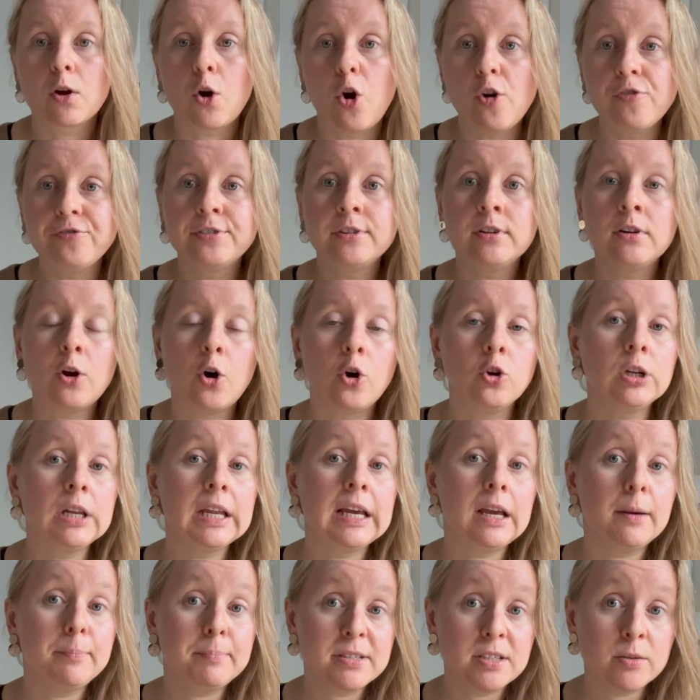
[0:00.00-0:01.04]
Often
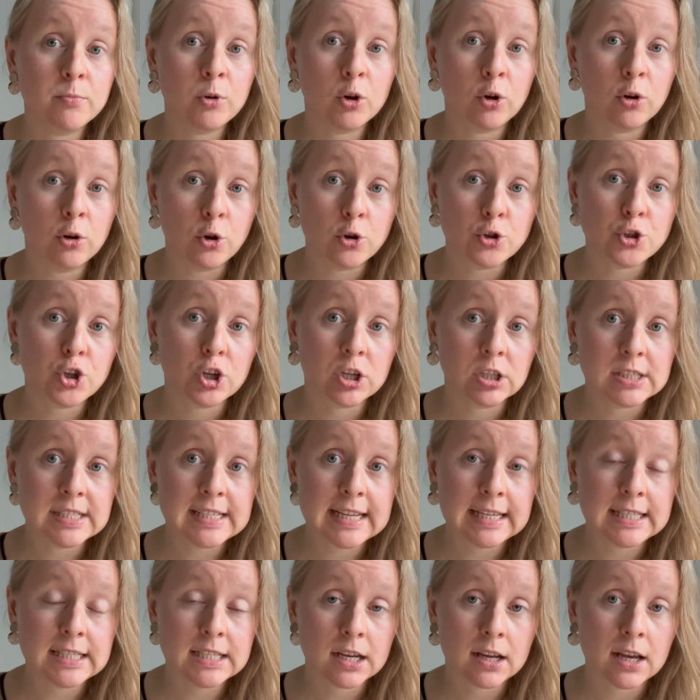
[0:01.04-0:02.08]
only epidemiological
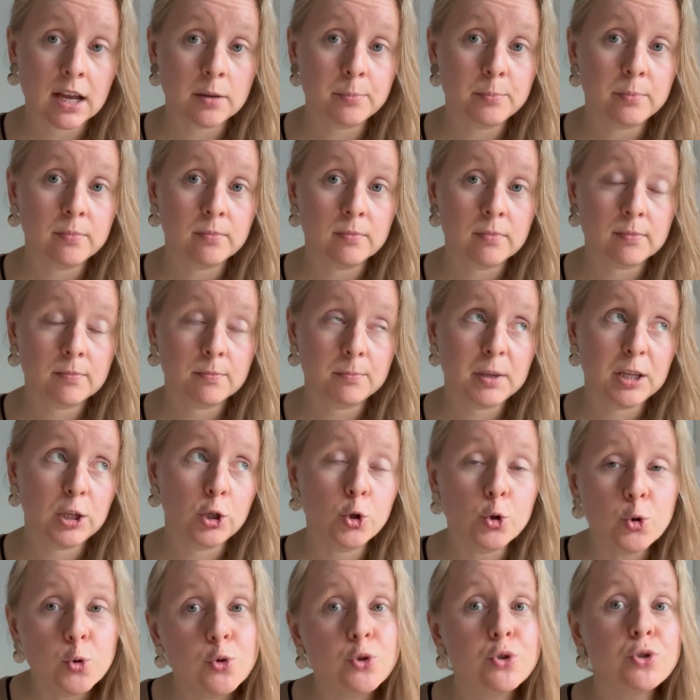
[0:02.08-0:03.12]
data can be
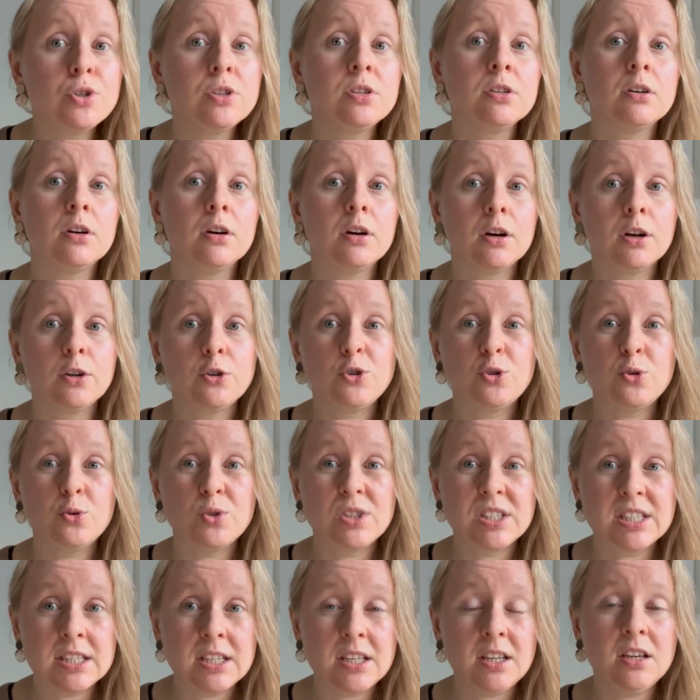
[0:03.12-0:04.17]
used to
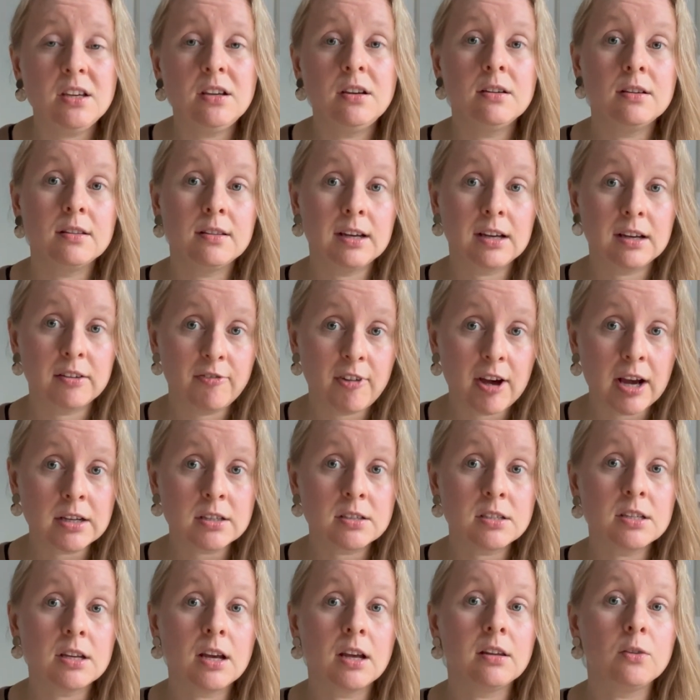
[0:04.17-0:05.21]
see the
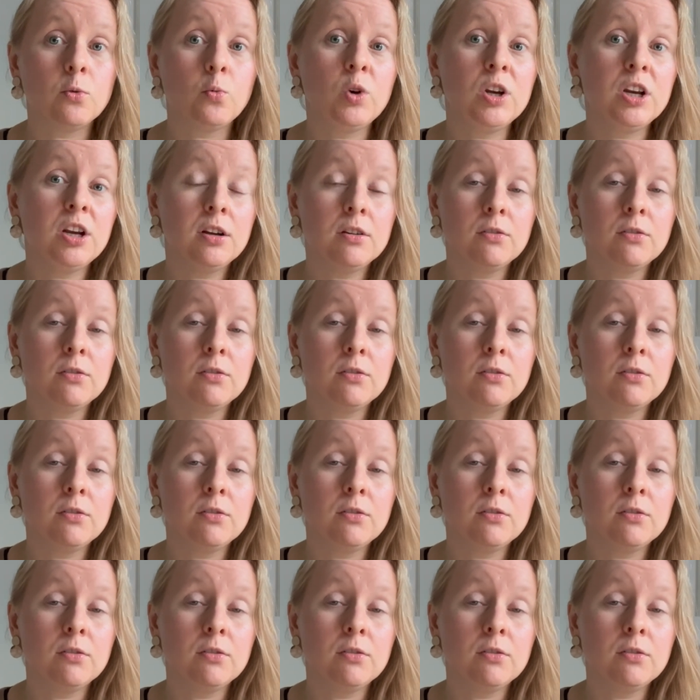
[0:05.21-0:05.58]
effect, and we